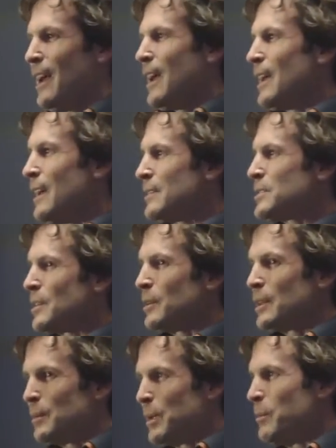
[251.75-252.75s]
And just a
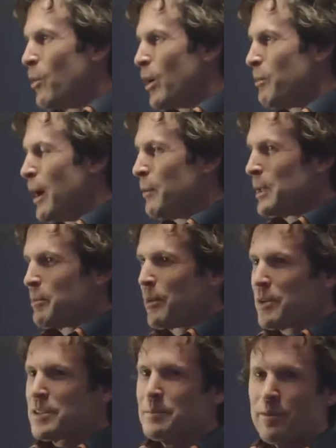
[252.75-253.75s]
little bit more about me
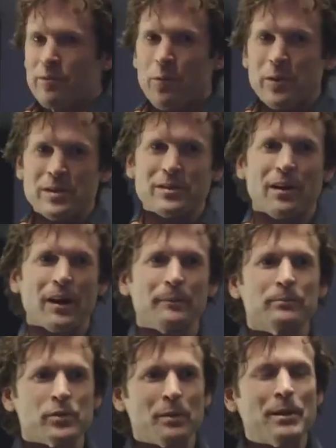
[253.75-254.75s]
personally before we start.
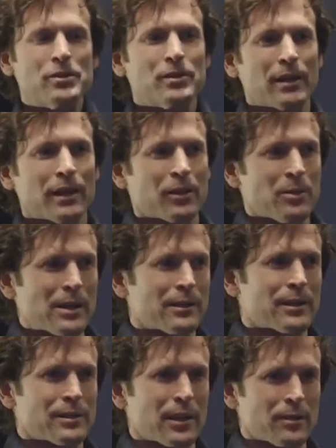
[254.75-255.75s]
So I mentioned I created
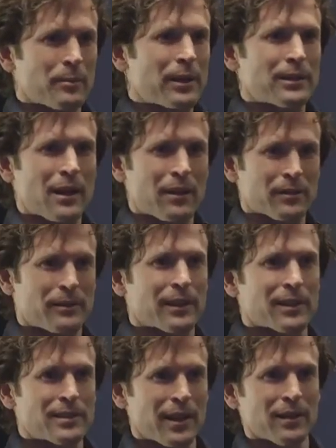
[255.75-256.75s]
this $100 million thing
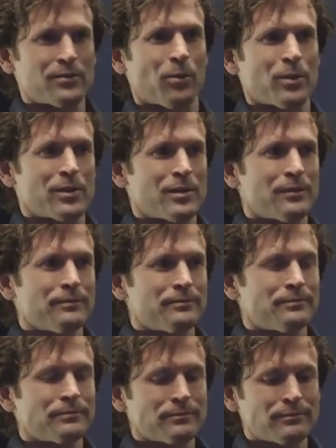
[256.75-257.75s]
at Salesforce.
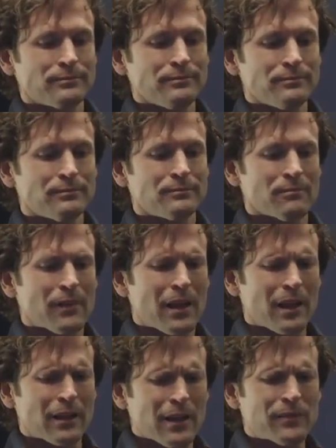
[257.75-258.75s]

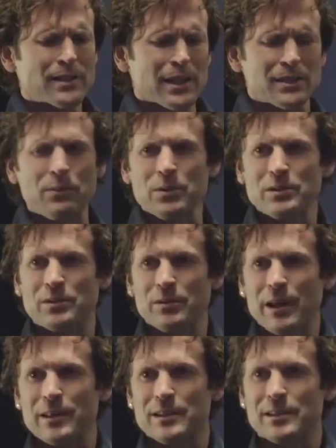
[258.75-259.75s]
And I left Salesforce in
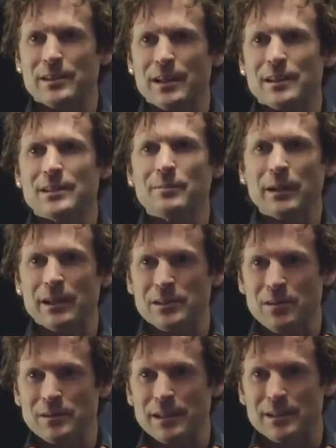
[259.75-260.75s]
2006. I've been
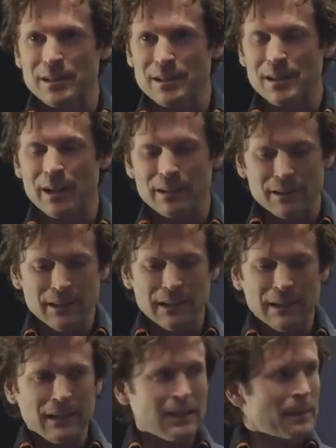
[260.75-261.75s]
consulting since then
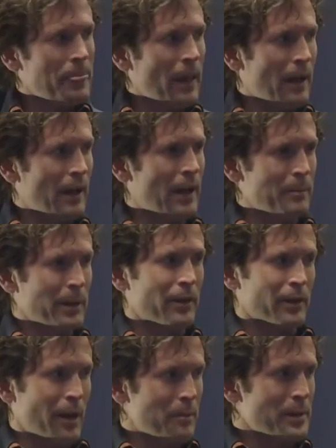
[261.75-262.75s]
uh, helping
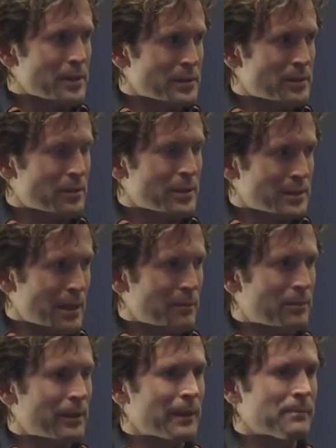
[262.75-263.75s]
other companies do the same
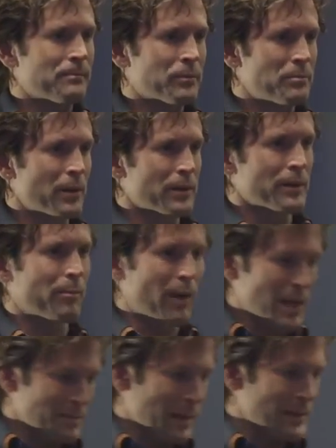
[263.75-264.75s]
thing, build a
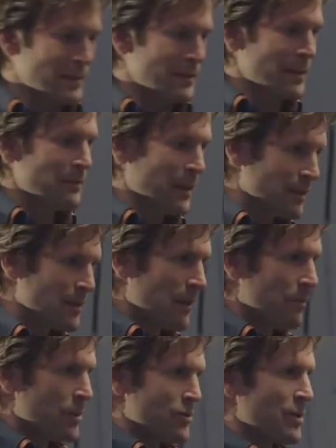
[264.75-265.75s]
prospecting team that can
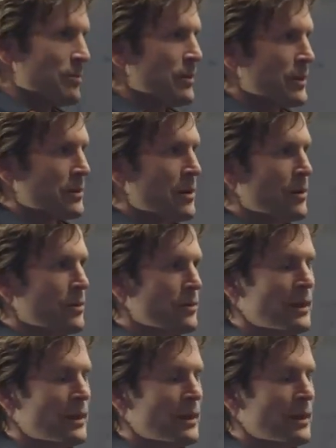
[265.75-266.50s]
double or triple their growth.